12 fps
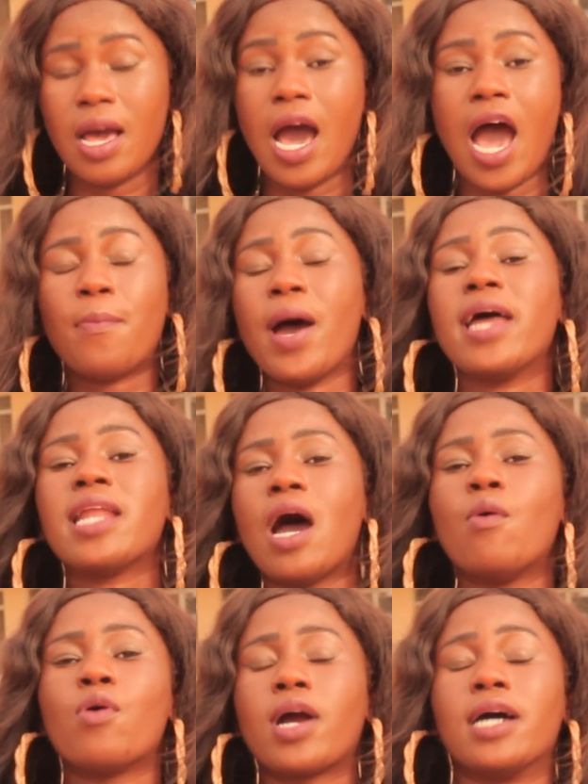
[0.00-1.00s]
I buy
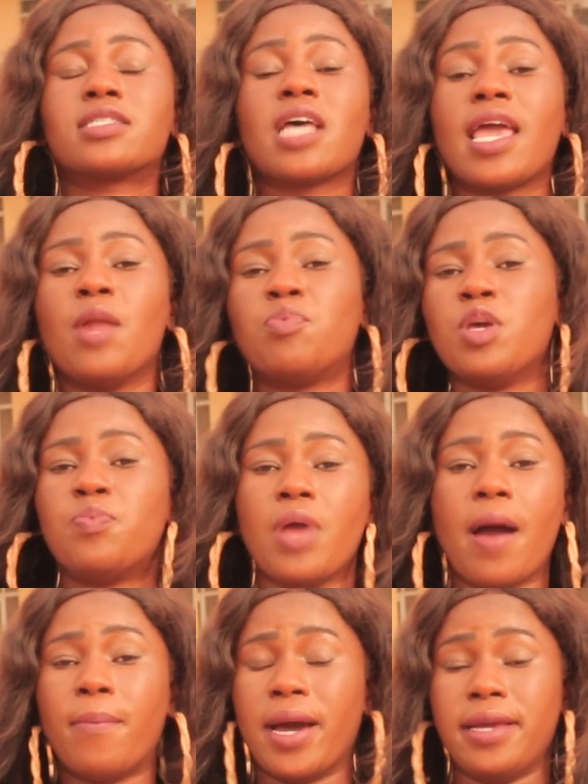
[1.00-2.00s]
now, who can say
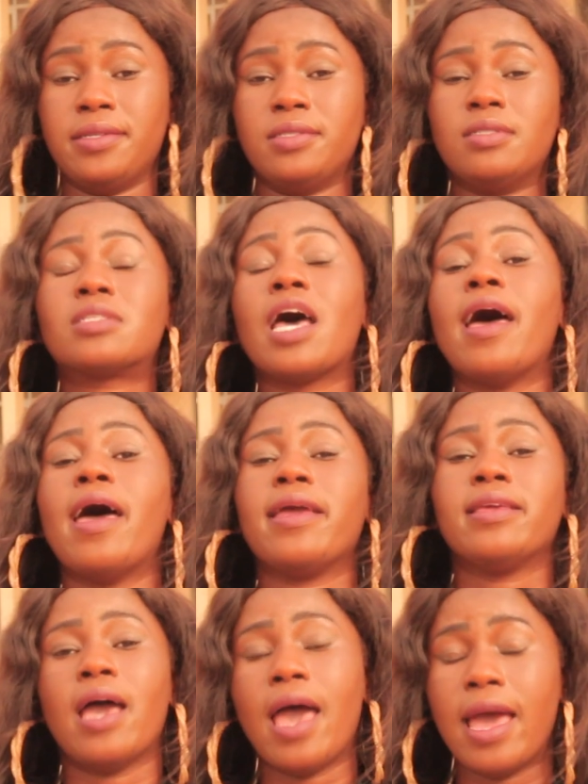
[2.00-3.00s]
NPP are buying? Say
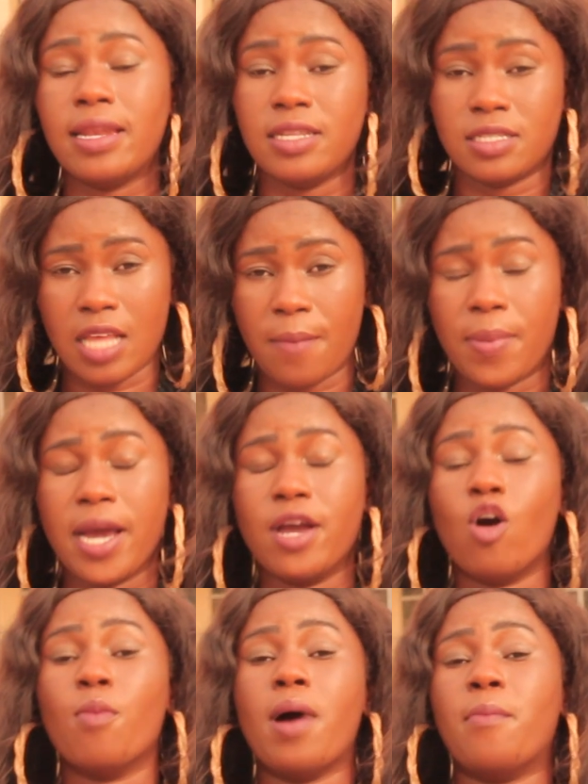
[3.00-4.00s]
a year at this year by
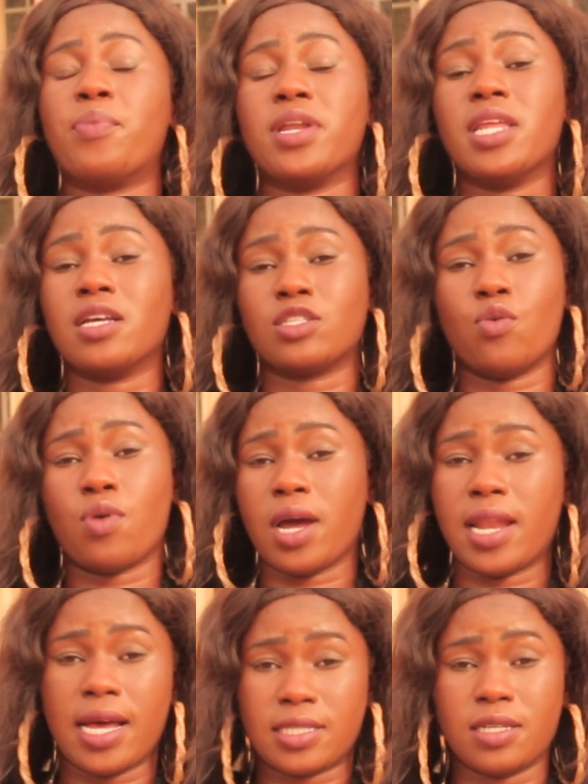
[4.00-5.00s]
all my penny as a who
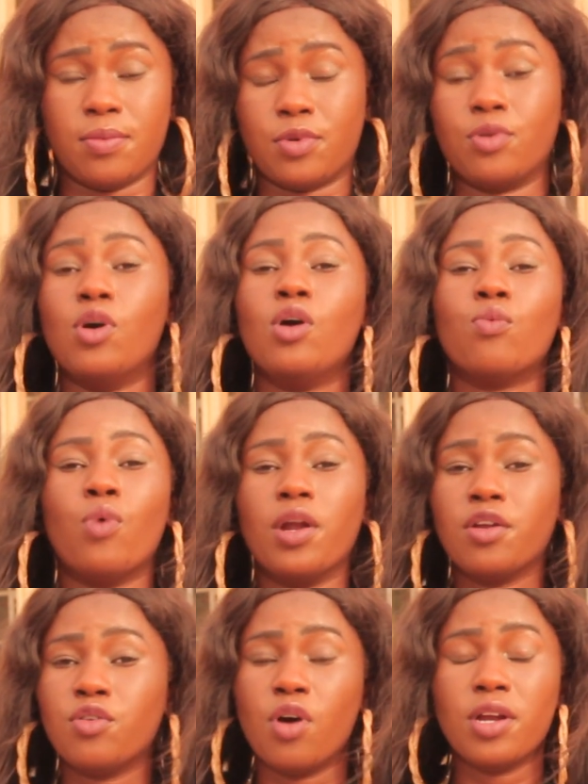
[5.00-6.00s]
can ask them.
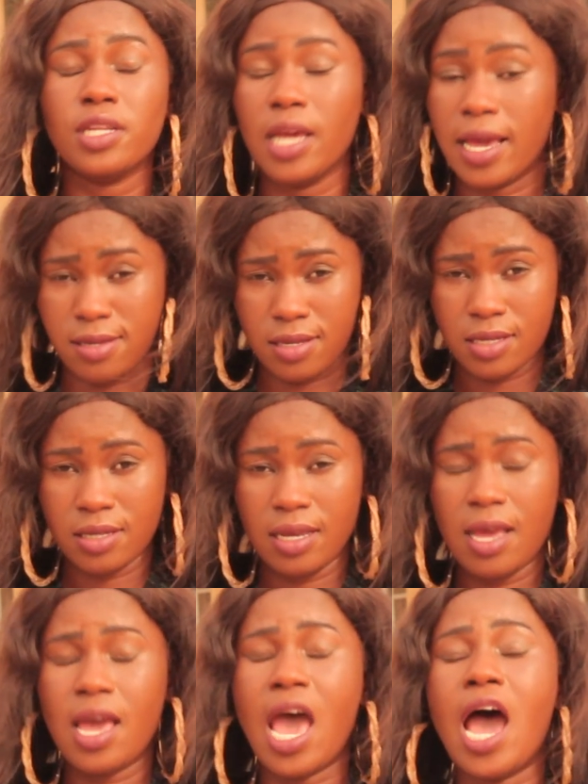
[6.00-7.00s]
What do you only a year?
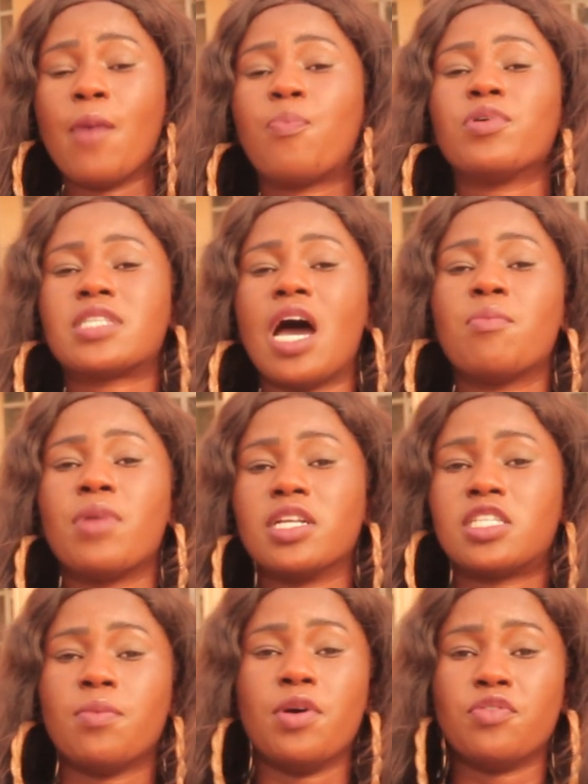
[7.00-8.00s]
I put some
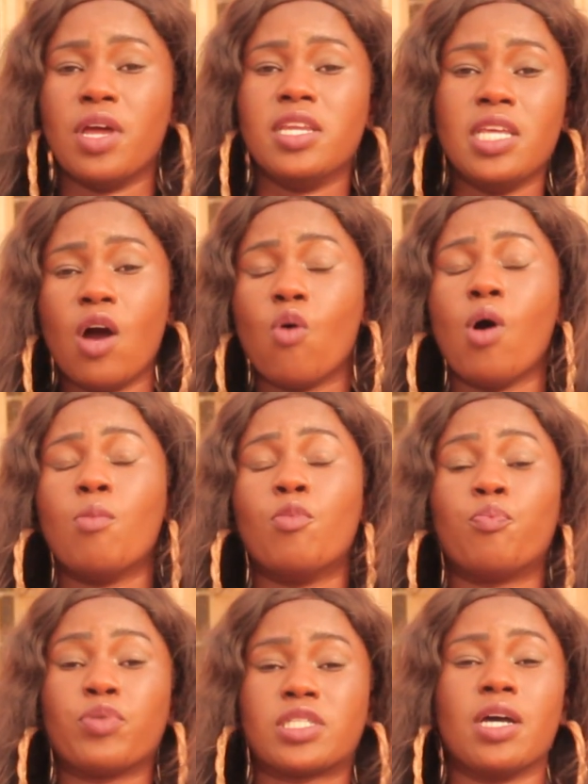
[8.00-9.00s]
rush over the near
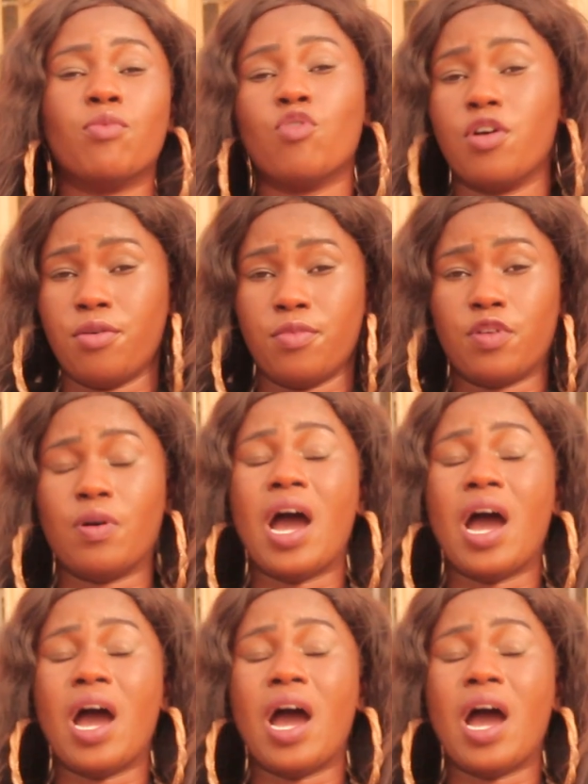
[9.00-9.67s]
woman put them one woman.